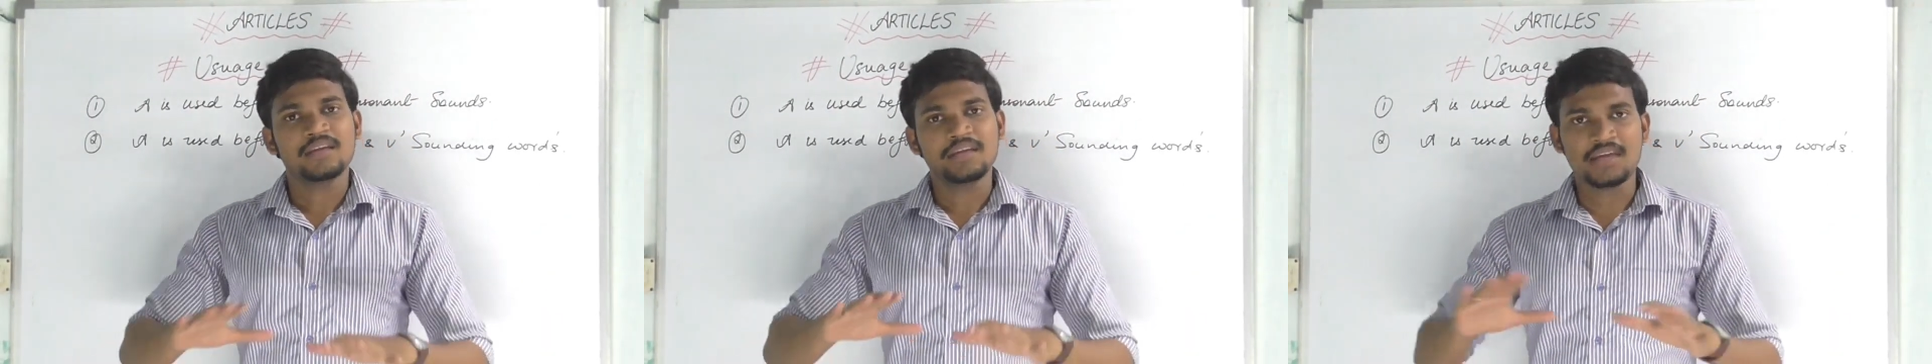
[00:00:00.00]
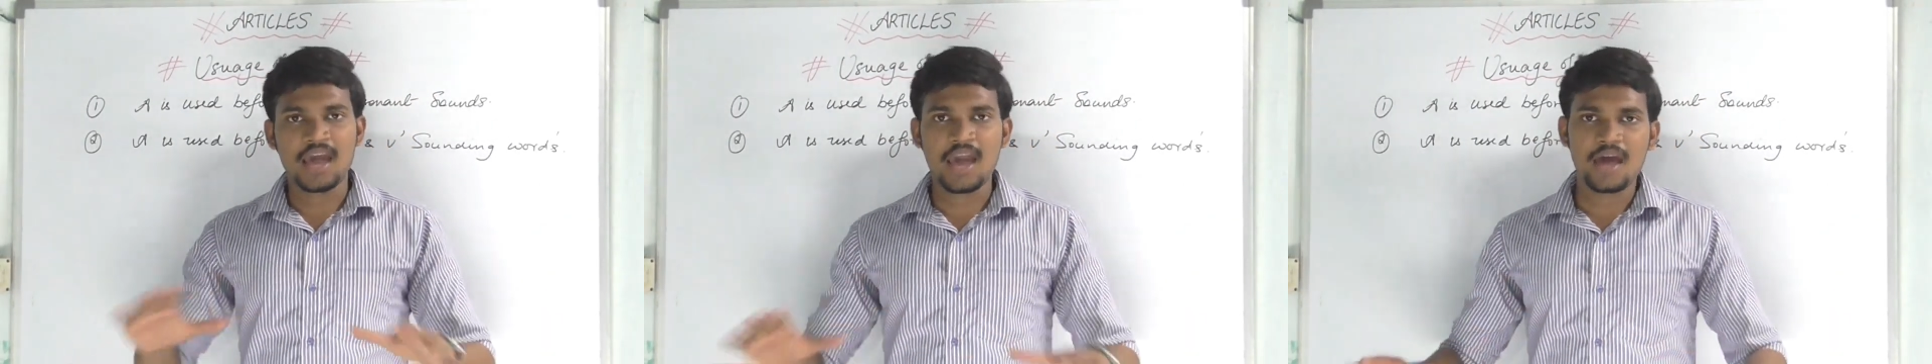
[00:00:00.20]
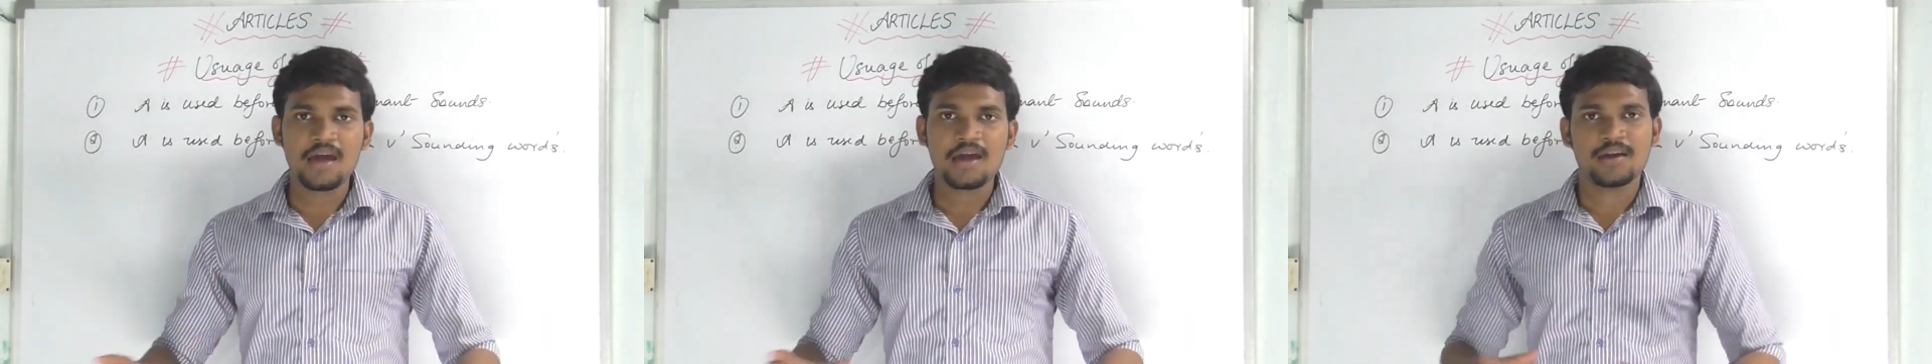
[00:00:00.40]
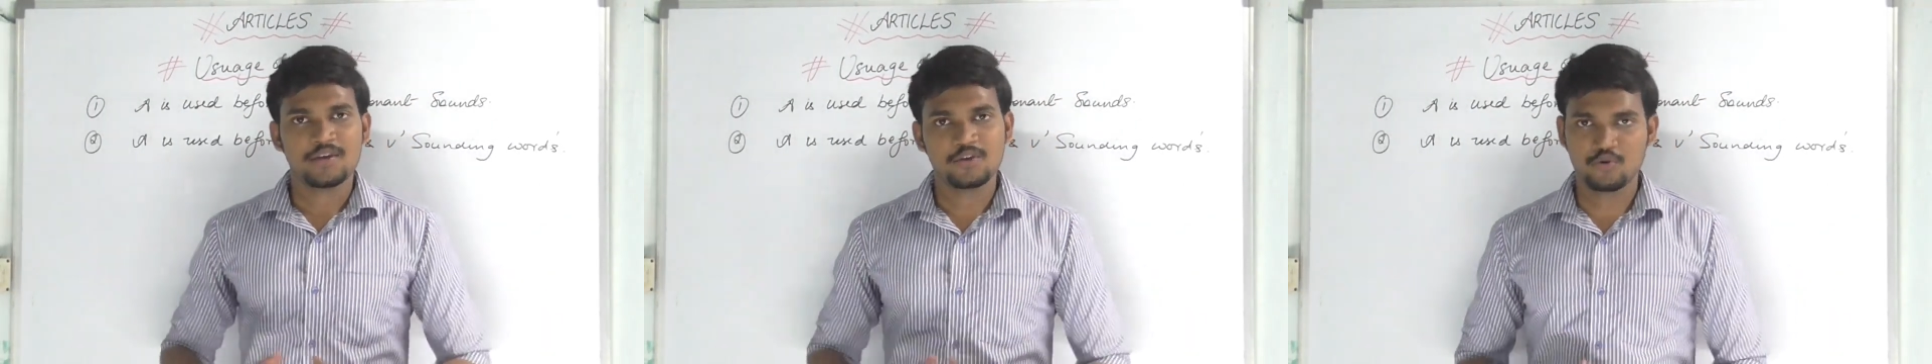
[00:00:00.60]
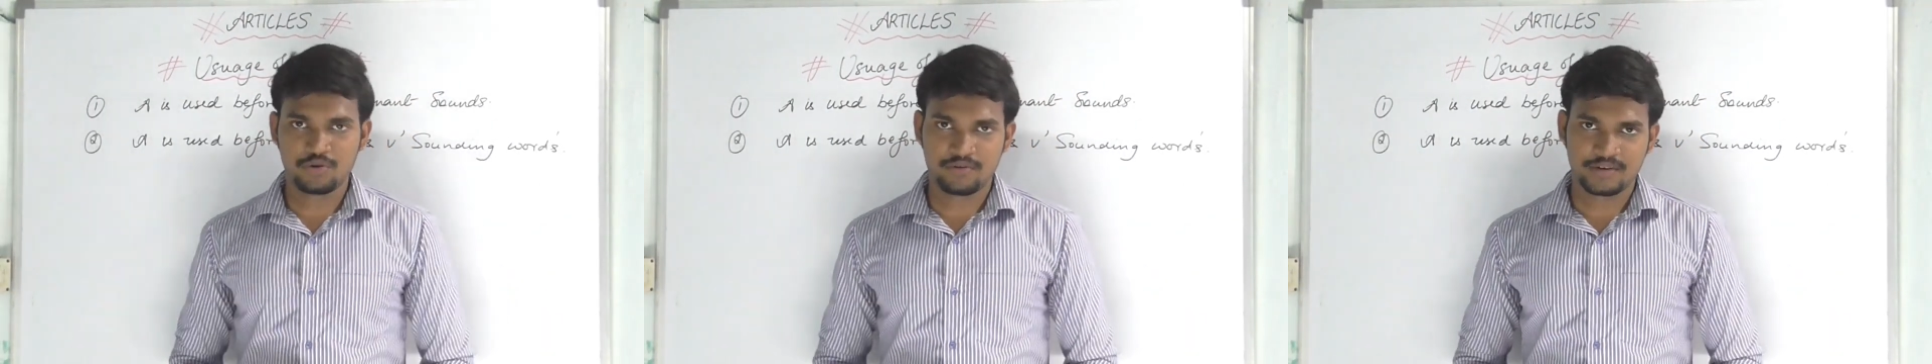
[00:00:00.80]
A
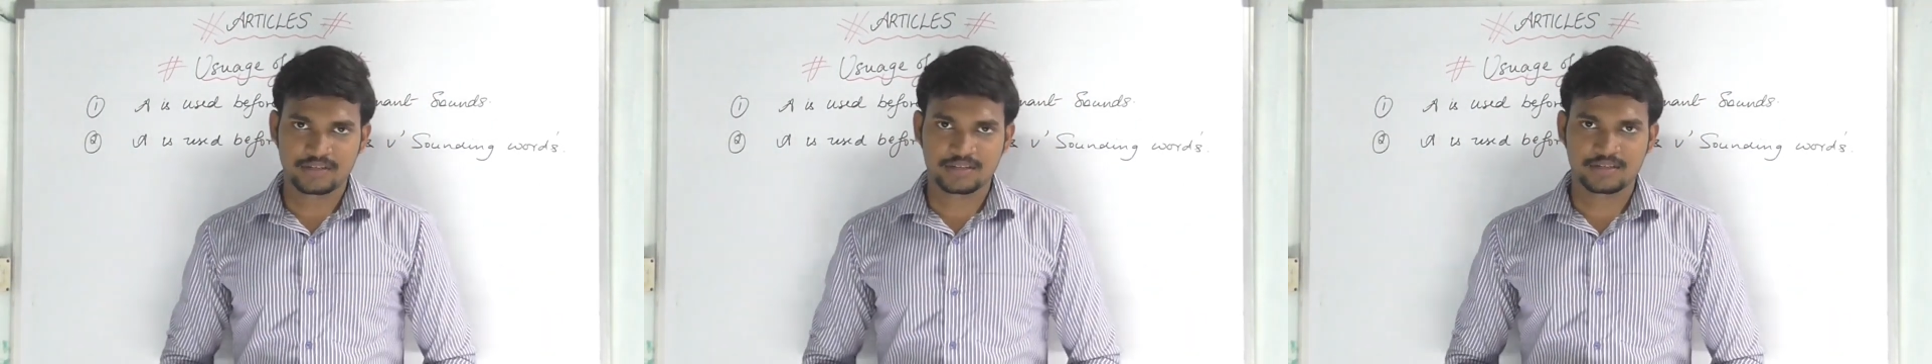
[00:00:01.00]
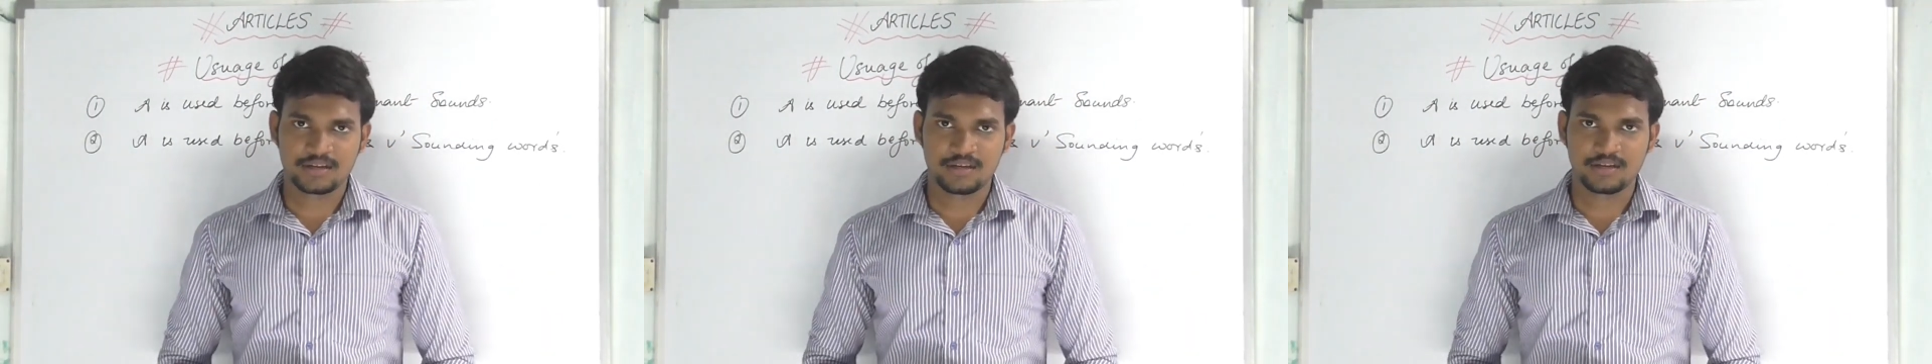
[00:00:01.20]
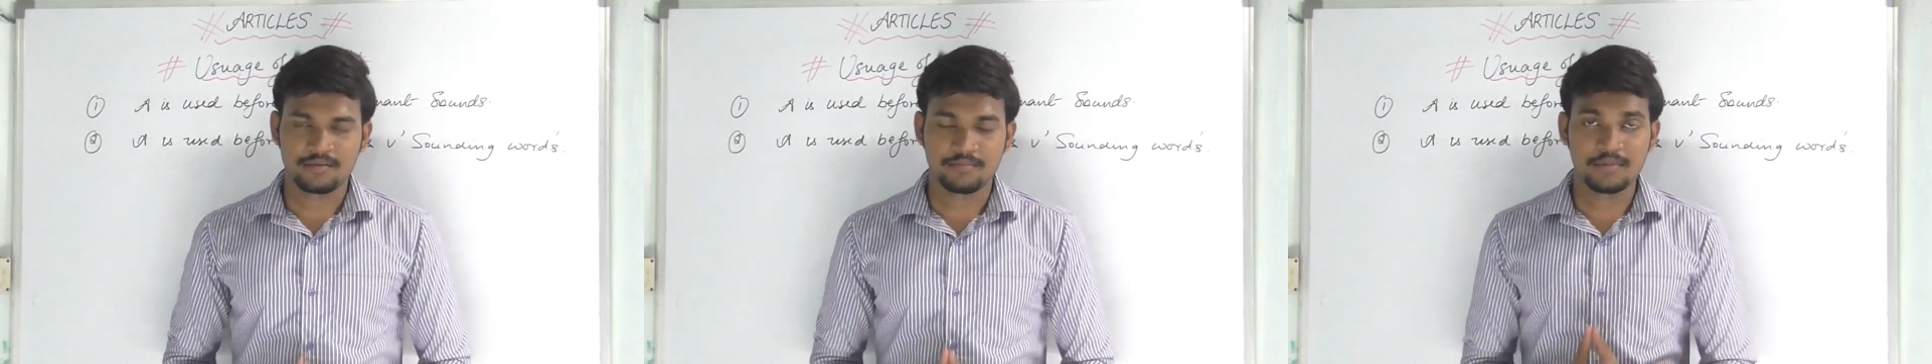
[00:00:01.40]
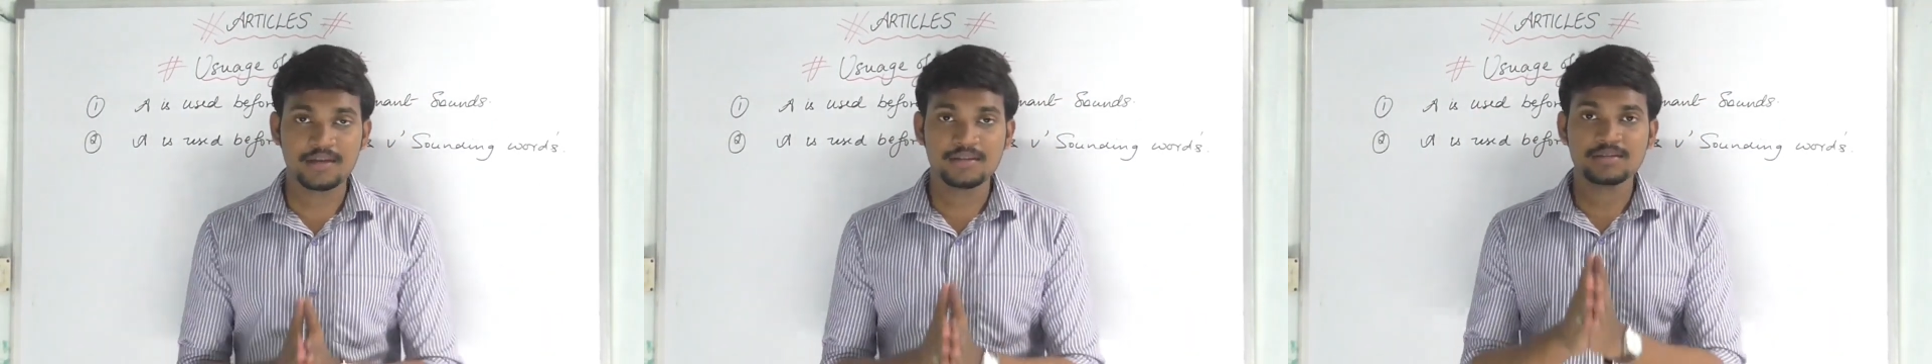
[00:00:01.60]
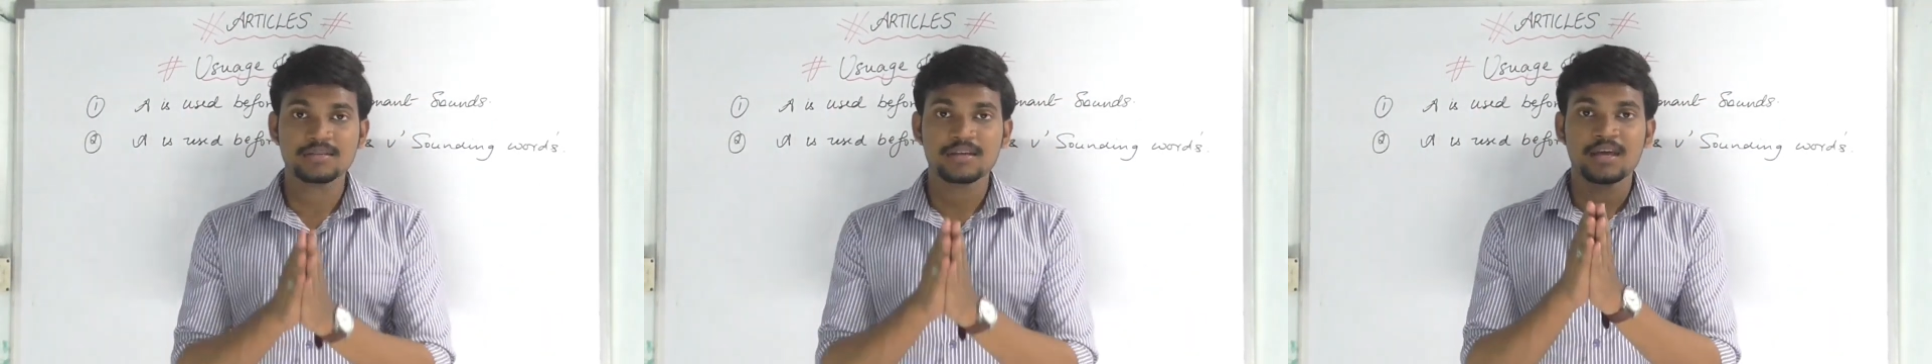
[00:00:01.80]
university
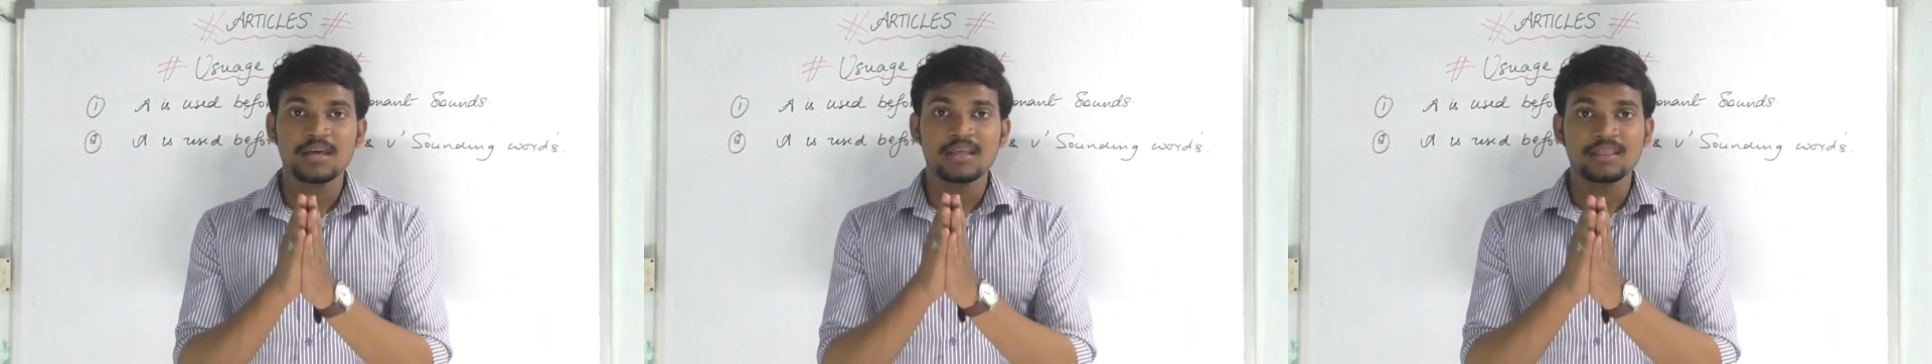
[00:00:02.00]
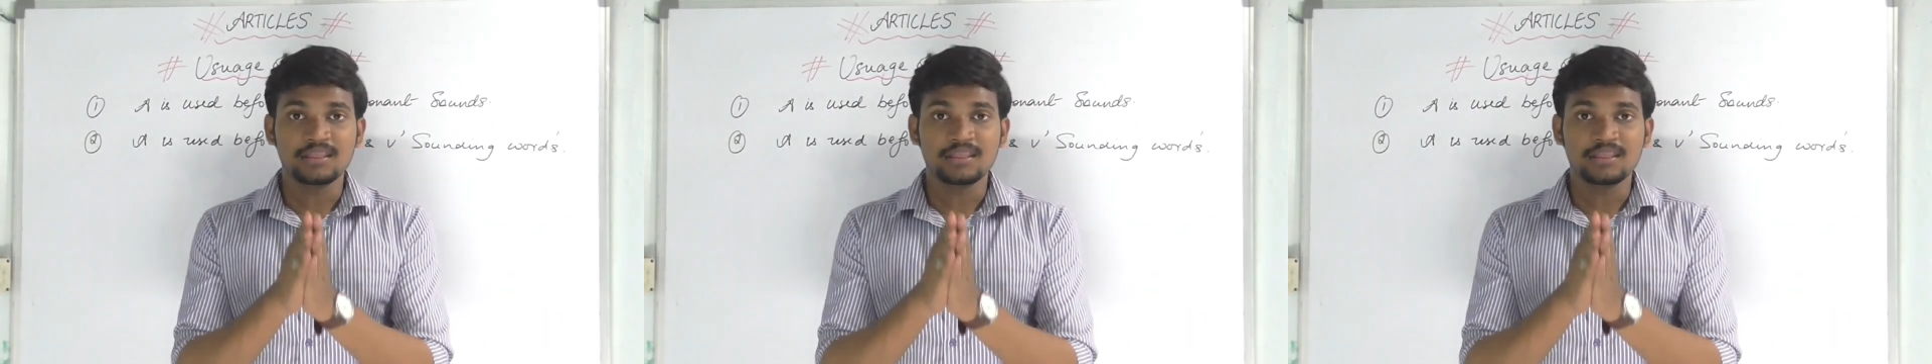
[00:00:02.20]
means